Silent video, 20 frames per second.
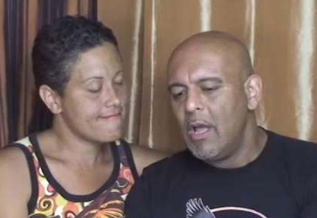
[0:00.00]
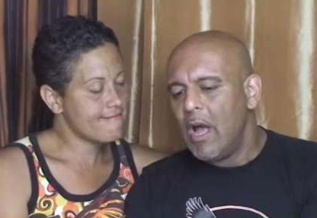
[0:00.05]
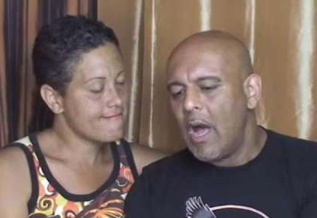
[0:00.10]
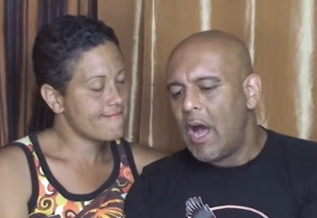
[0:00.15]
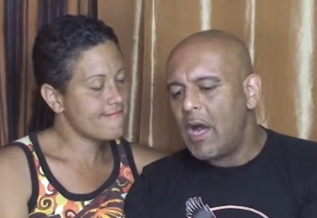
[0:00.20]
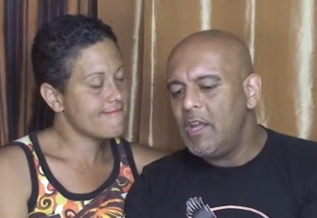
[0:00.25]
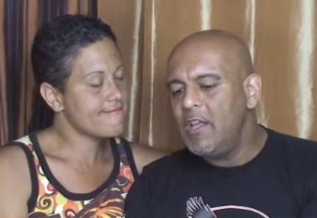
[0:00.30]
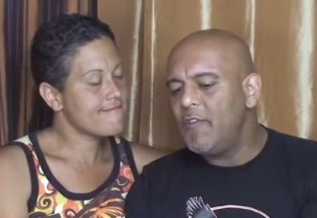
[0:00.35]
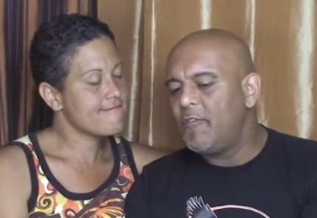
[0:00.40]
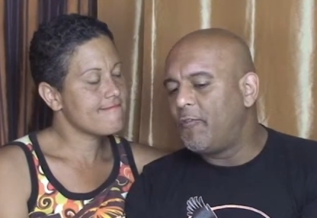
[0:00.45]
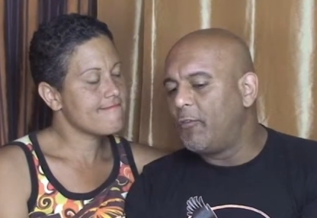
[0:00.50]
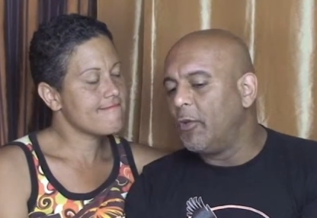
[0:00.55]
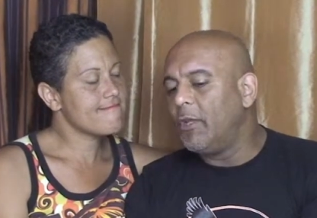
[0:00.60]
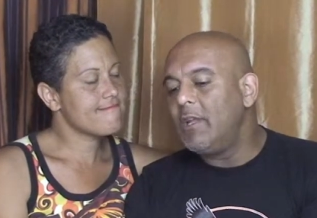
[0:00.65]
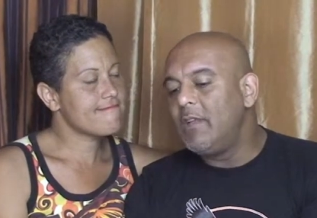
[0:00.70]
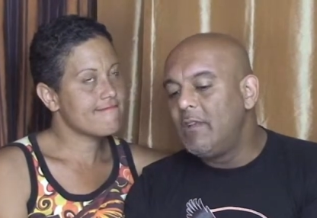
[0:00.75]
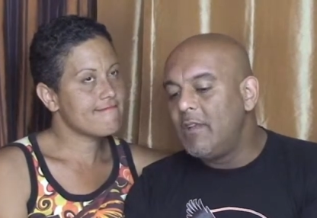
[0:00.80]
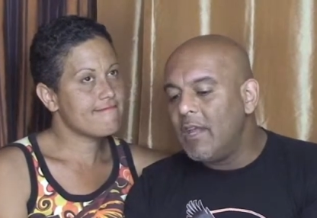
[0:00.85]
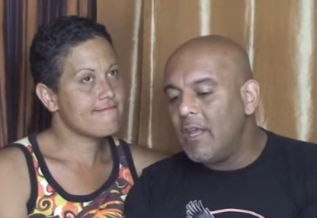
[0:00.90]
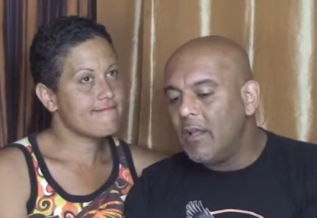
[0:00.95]
Speaker 1: How do you fully
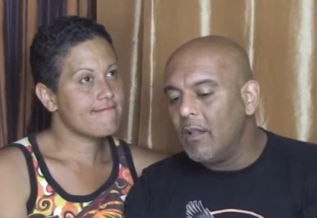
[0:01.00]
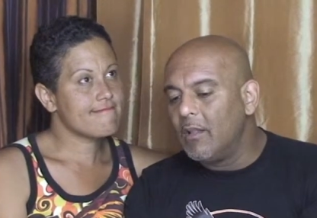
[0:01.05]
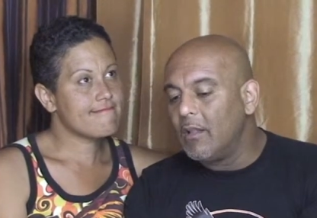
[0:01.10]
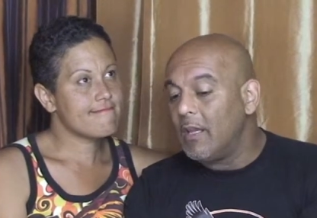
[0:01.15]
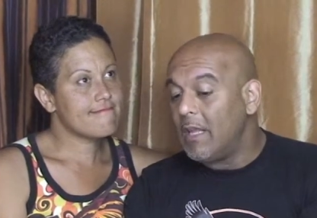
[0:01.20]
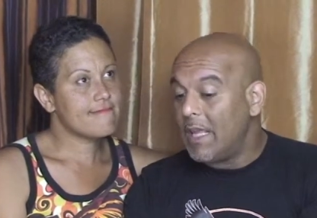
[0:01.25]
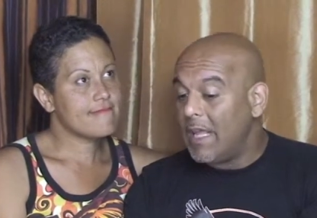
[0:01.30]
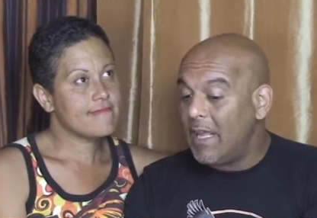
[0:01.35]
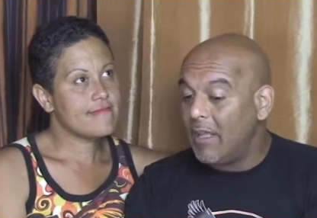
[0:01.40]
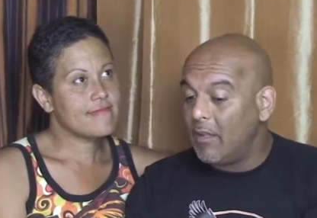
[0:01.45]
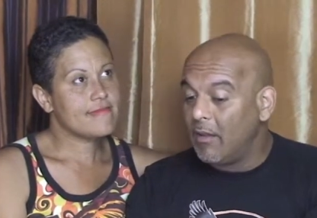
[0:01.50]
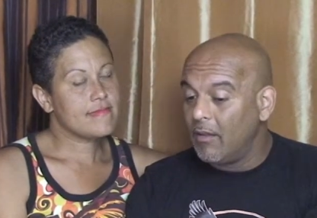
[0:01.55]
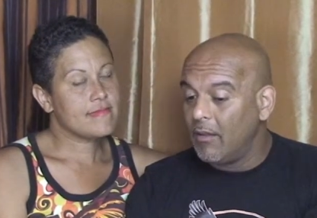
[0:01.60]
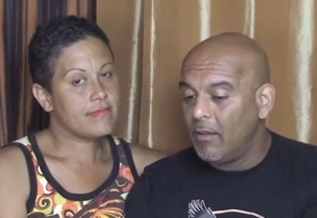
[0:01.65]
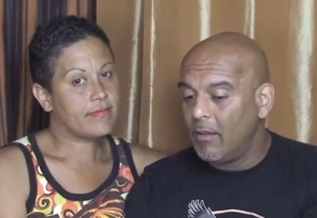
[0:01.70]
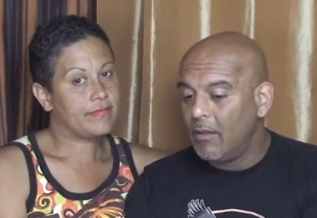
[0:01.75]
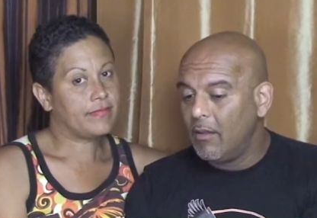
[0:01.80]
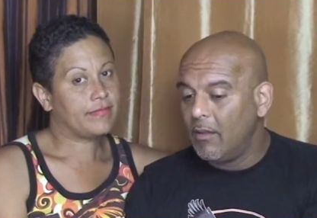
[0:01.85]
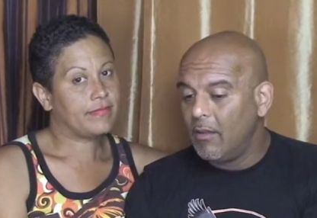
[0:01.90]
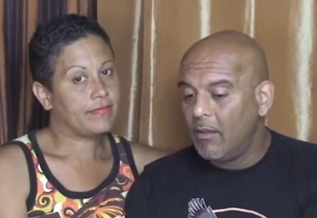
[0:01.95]
deal and heal
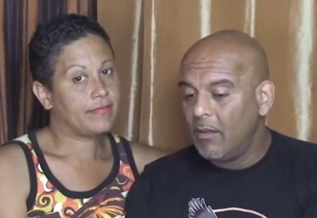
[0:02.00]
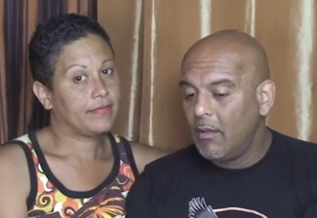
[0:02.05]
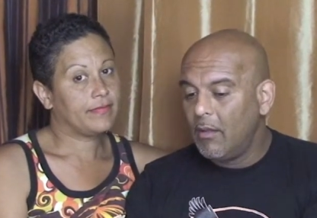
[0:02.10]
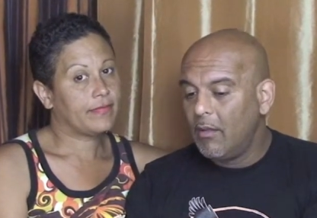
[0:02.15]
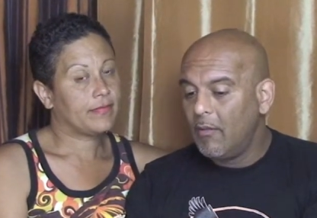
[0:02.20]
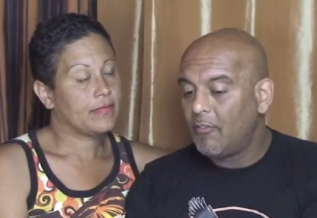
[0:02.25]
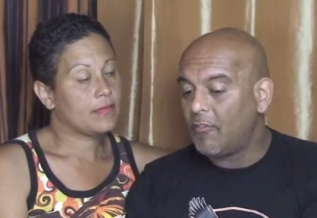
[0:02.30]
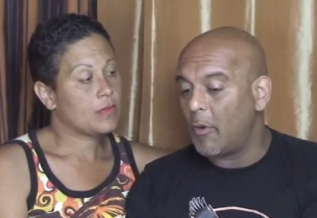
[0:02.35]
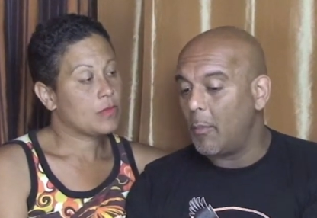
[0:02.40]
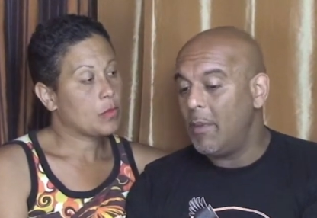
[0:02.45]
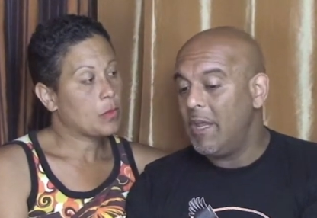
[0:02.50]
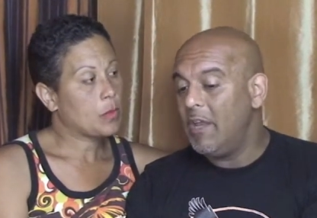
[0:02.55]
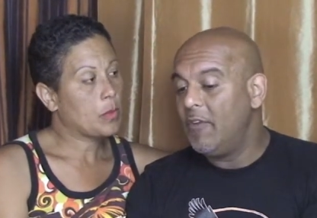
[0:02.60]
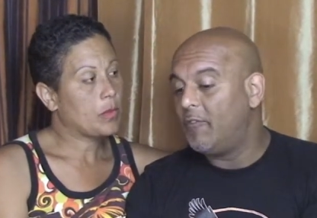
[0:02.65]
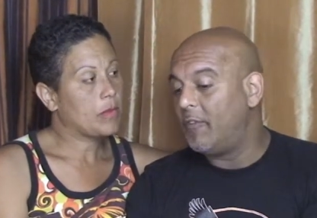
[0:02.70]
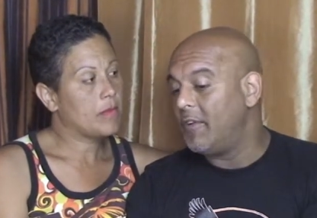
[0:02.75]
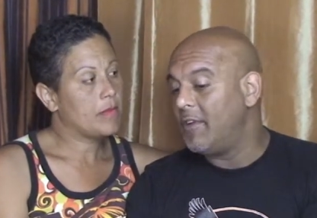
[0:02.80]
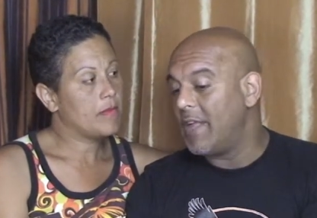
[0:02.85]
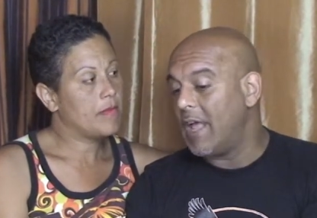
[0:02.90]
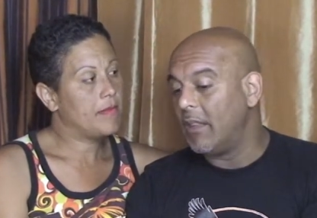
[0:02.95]
from
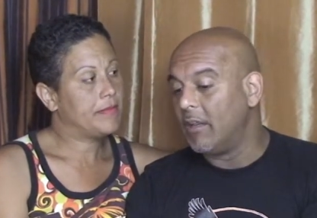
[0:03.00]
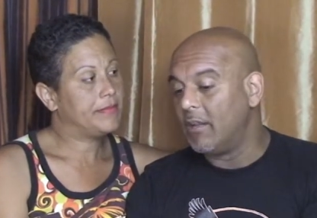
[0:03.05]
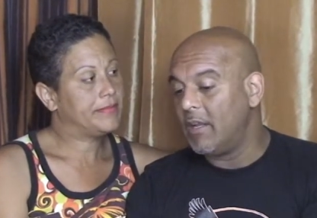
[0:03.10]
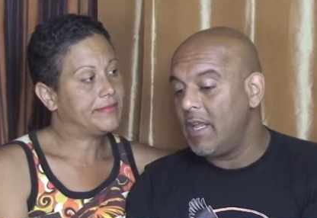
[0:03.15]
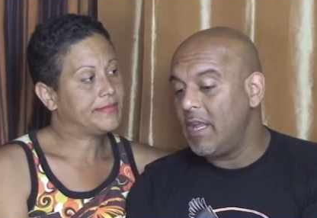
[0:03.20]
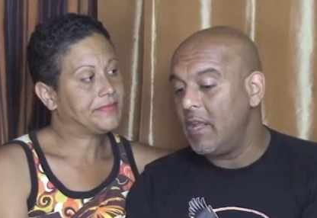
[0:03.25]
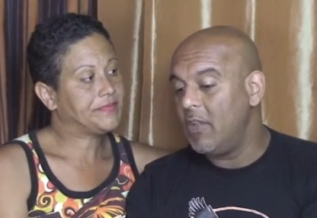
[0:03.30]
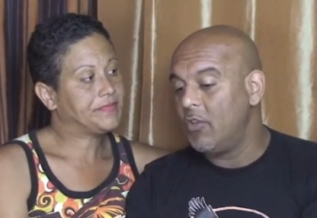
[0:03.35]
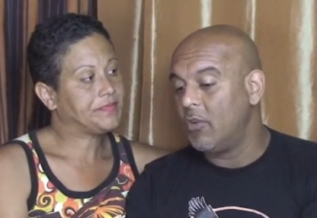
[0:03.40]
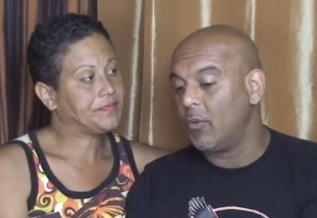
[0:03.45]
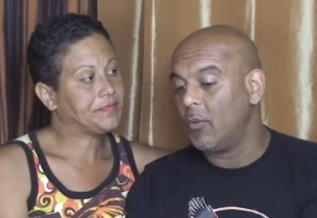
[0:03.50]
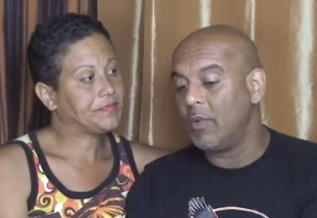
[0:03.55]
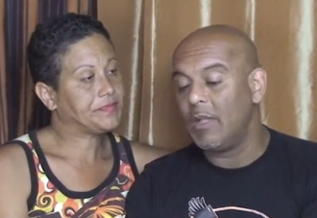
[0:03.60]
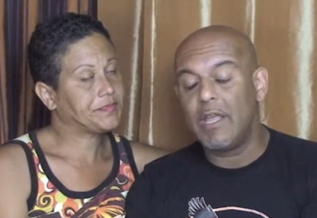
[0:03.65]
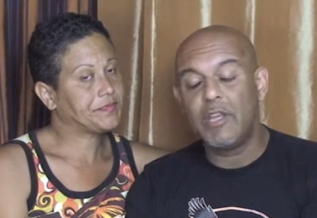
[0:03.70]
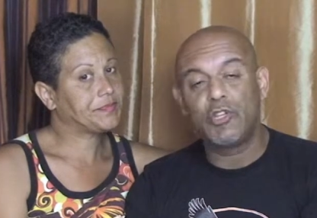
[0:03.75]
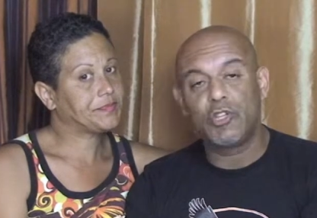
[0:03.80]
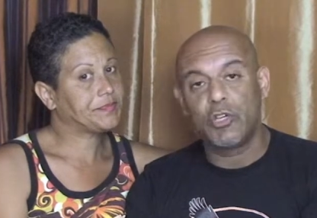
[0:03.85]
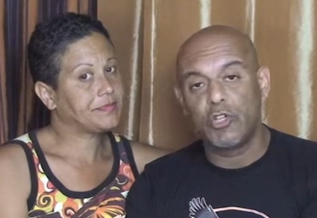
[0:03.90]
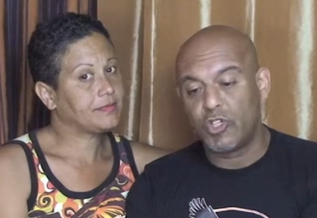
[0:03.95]
infidelity in your
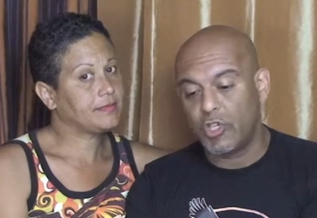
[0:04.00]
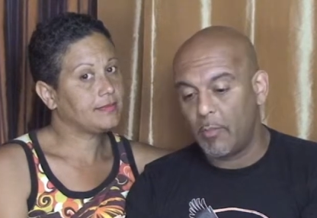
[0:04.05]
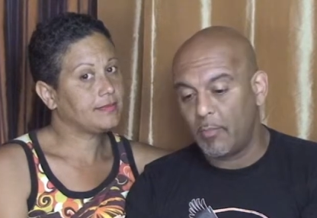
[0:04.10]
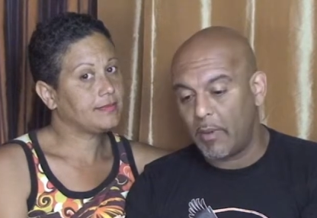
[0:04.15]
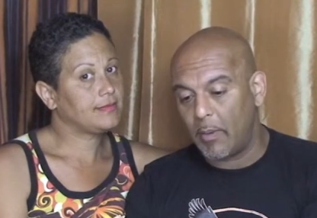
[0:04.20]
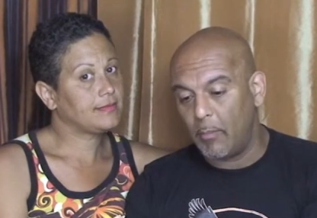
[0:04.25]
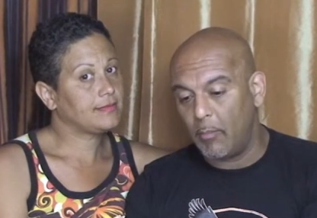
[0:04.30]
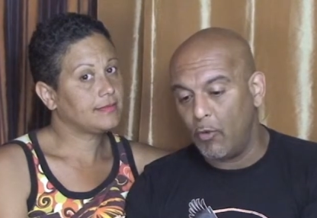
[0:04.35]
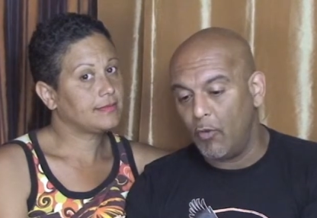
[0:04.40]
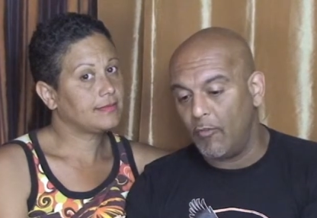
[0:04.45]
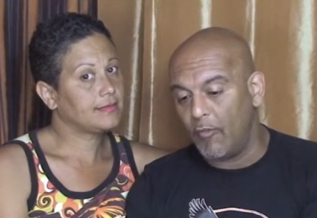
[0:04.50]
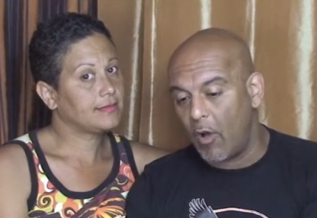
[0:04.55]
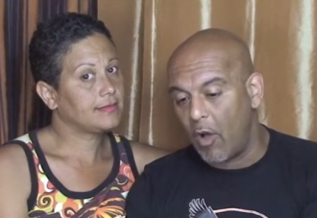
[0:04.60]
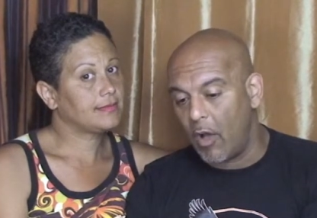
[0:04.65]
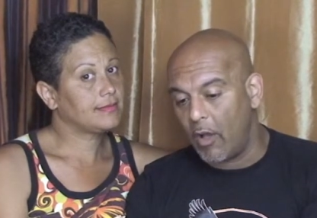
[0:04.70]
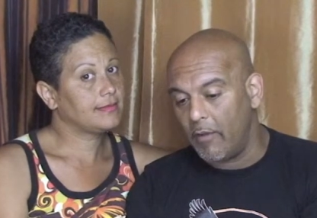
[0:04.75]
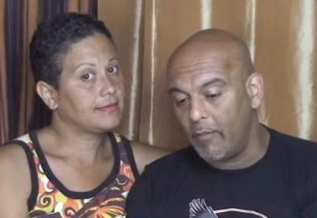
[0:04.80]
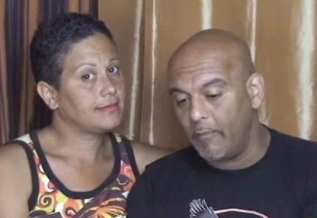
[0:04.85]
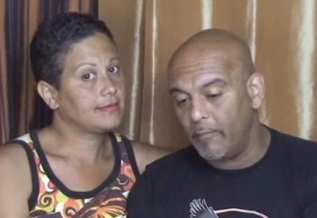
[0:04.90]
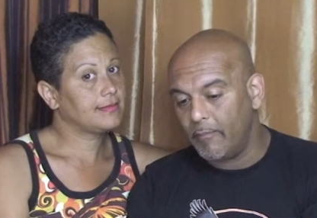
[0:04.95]
relationship and move
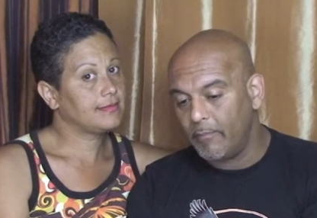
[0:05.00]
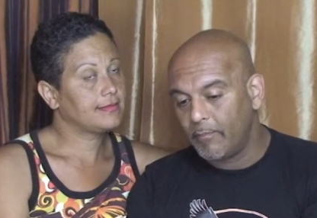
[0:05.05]
on?